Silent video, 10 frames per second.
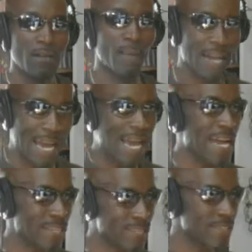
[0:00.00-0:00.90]
But I
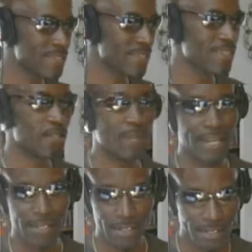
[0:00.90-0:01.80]
actually can see him. I
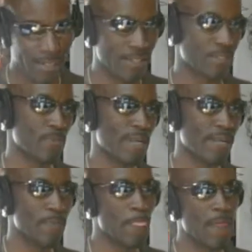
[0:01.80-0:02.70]
hate to say this, man.